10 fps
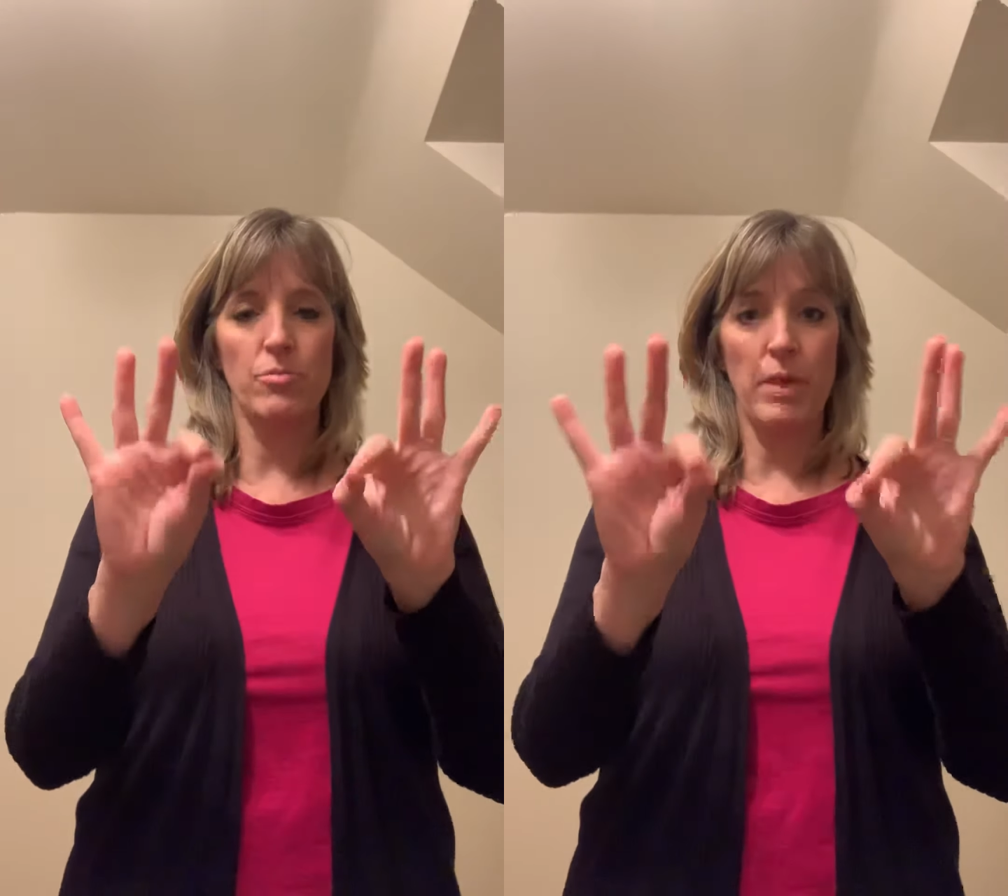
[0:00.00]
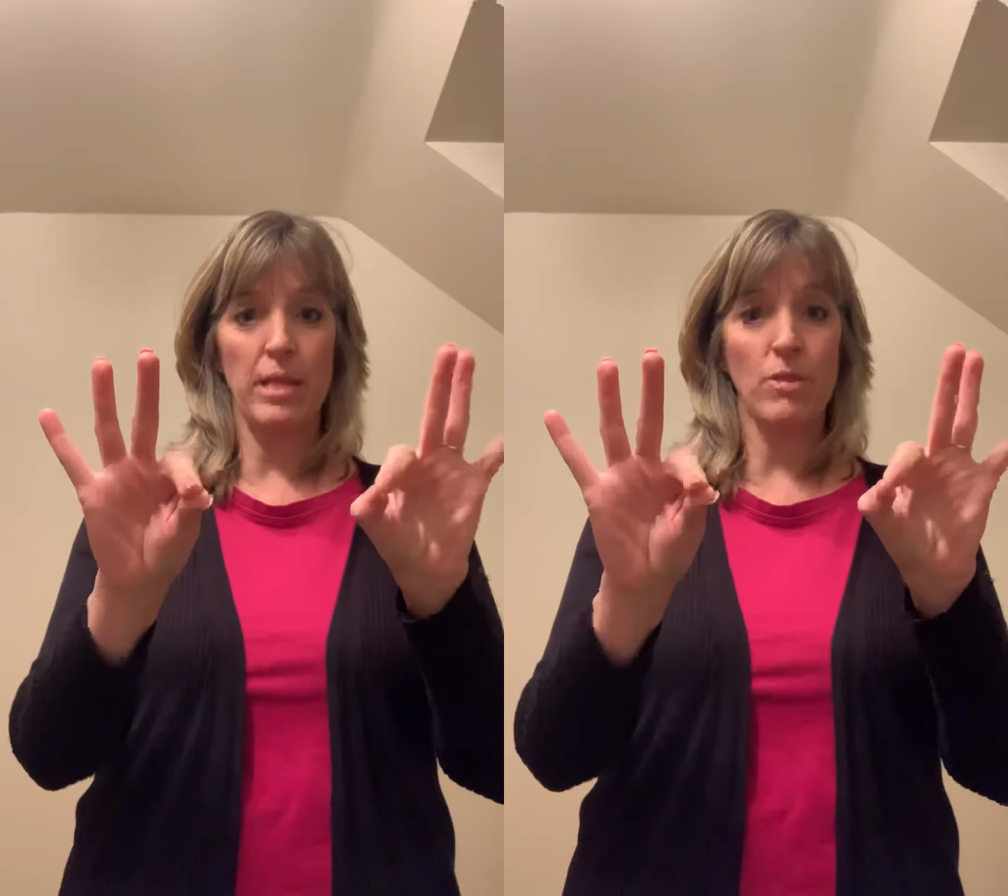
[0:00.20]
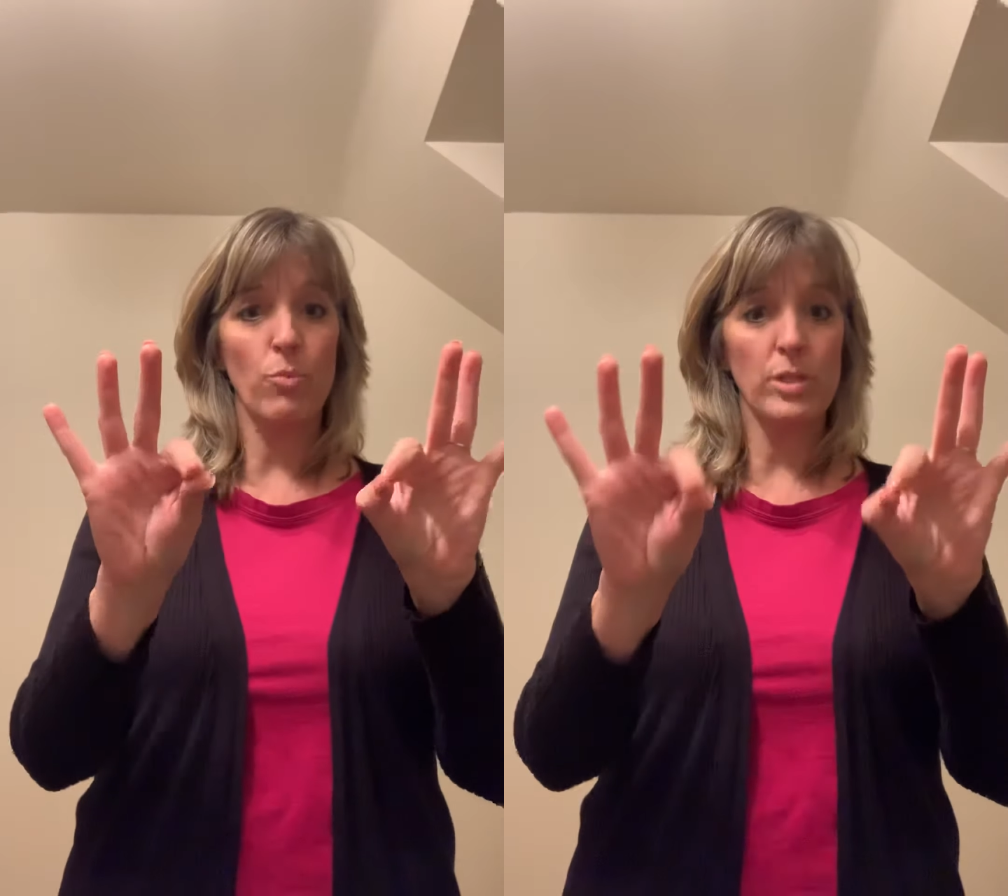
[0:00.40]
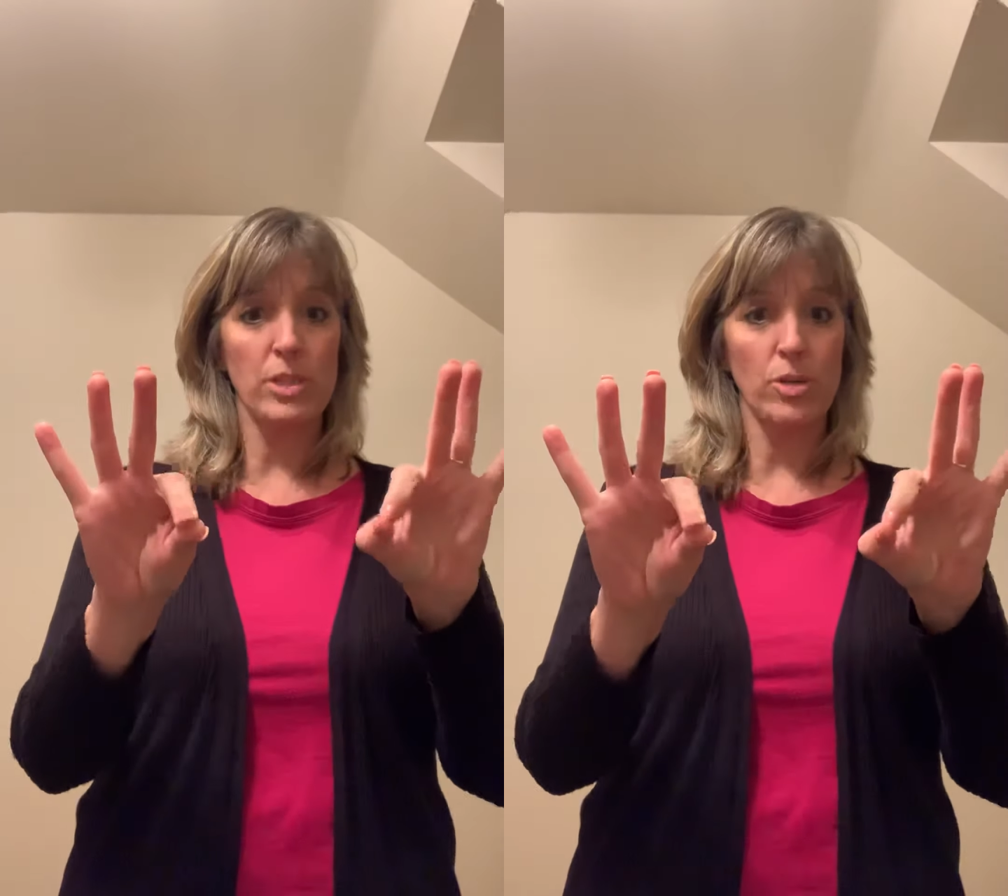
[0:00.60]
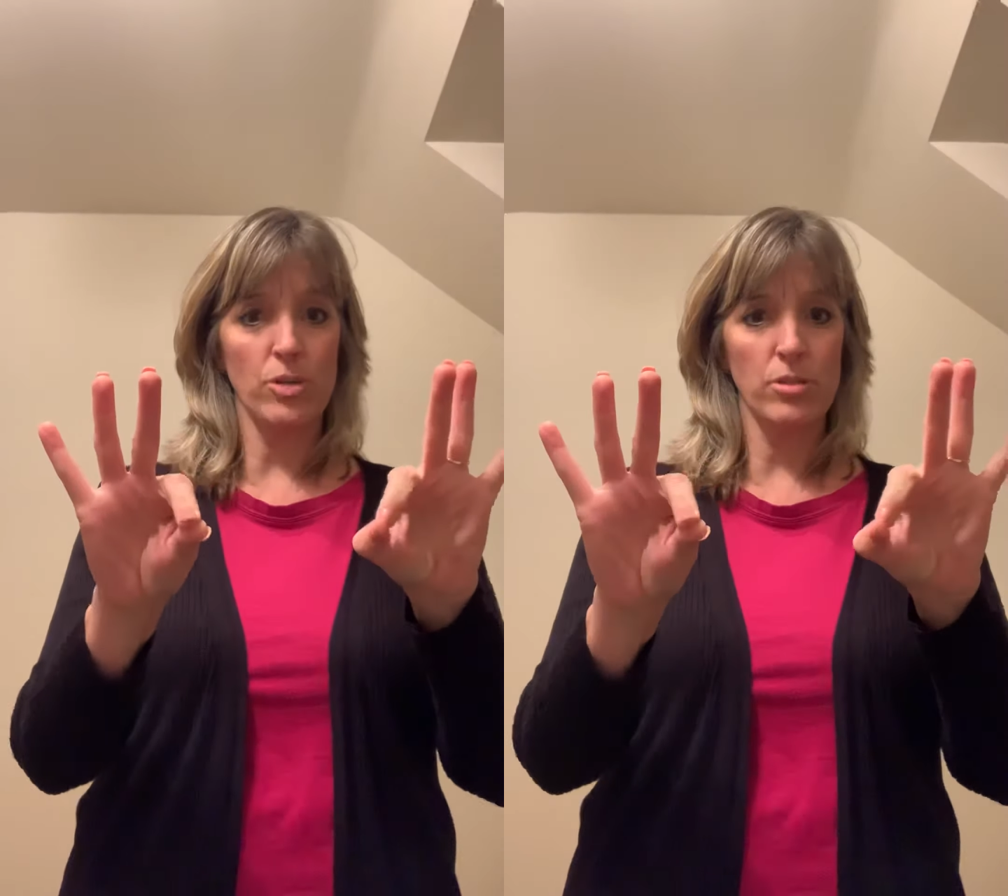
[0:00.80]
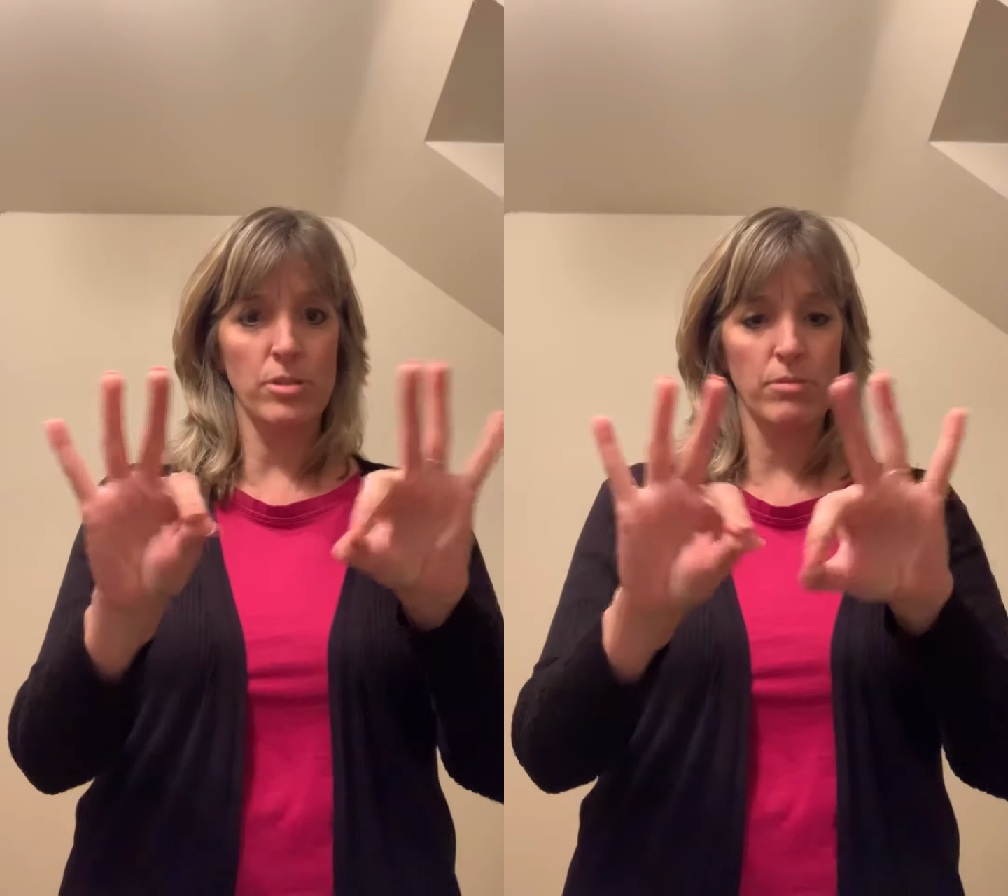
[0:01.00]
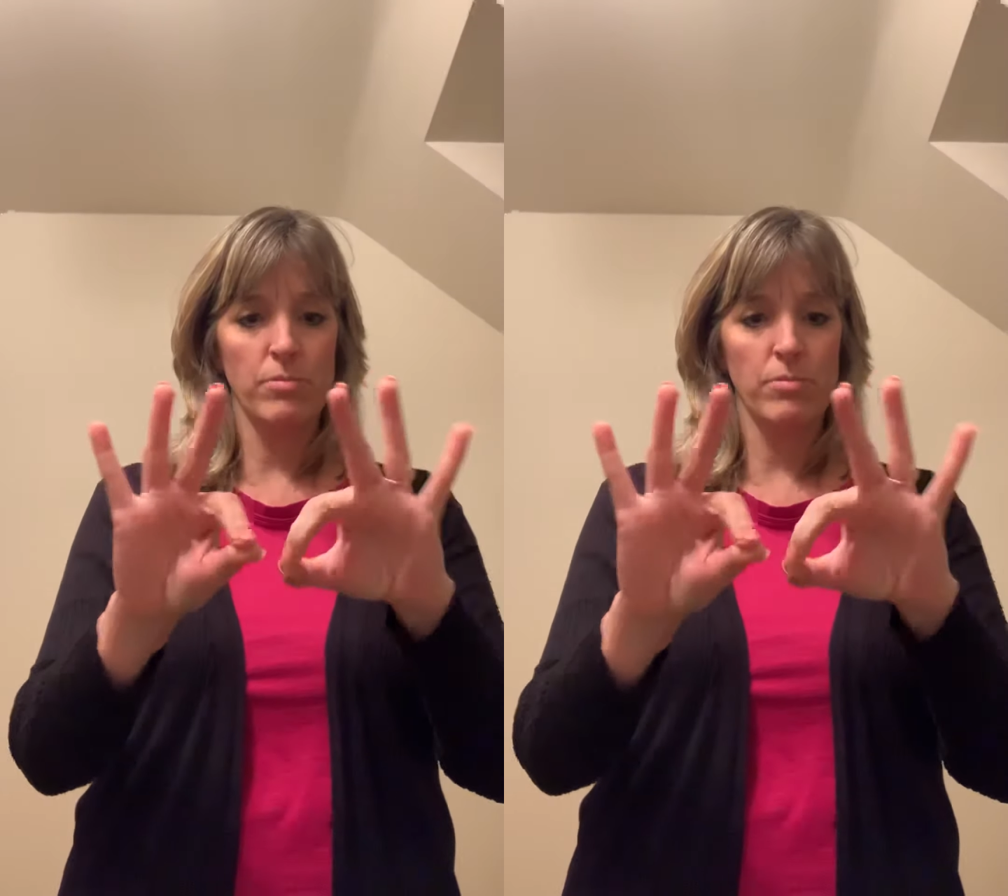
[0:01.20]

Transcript: make the whiskers.